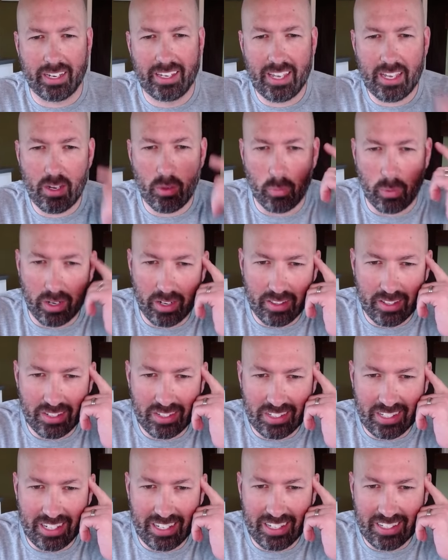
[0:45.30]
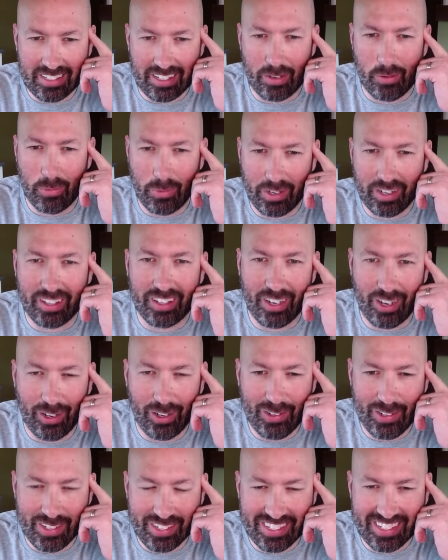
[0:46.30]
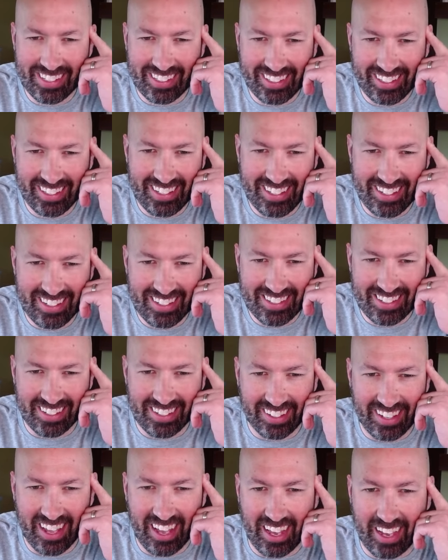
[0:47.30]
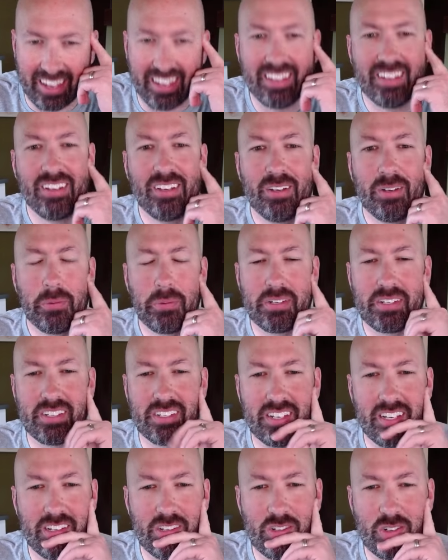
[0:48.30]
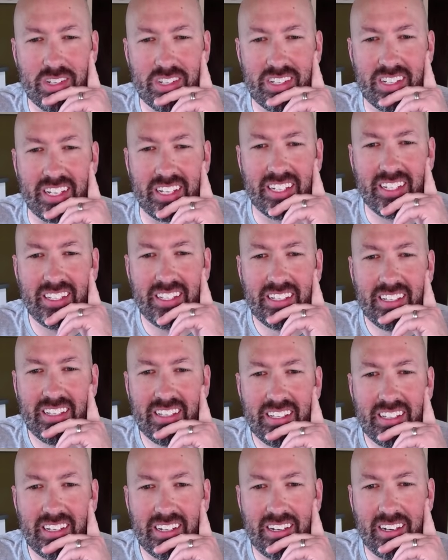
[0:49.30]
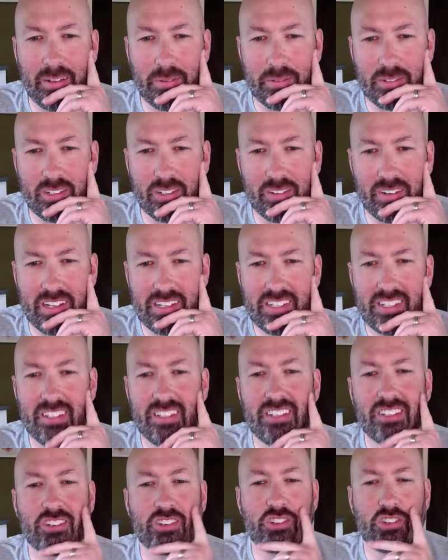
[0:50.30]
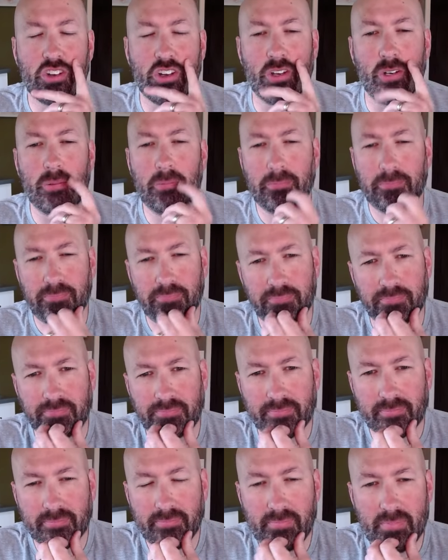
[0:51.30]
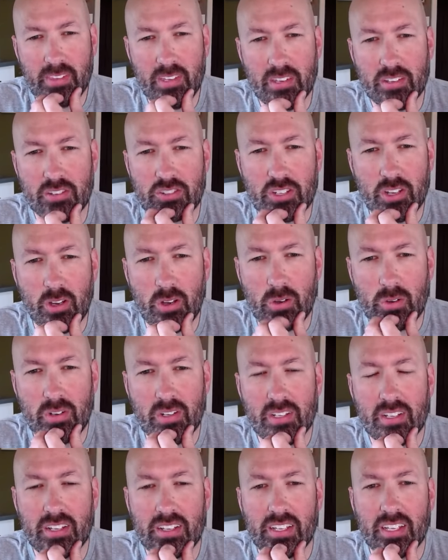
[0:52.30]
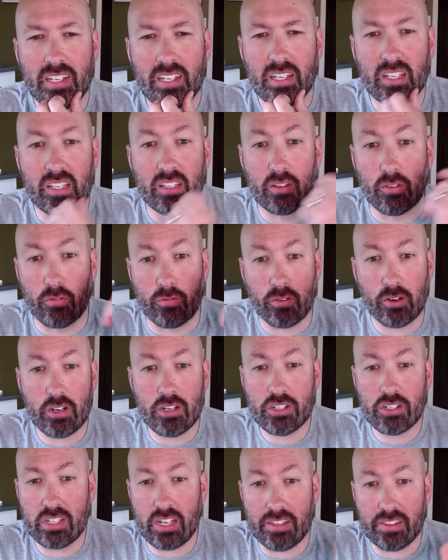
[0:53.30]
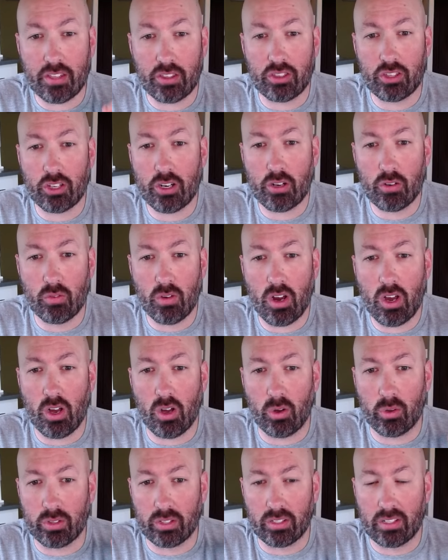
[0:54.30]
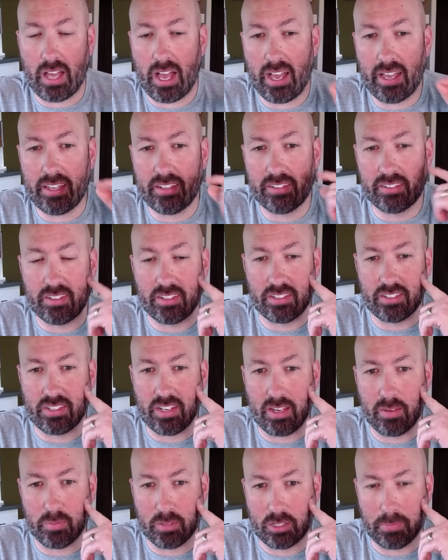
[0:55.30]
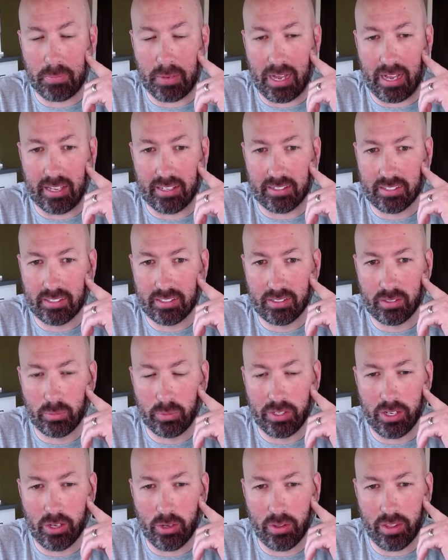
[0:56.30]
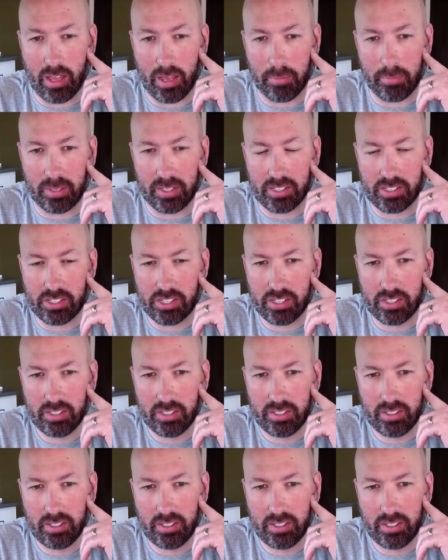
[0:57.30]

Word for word: again, one of the C's and one of the O's is a lie, which is interesting. Uh, so the rest of these are true. So the first and the third row, the lie is in the same spot. We know that much.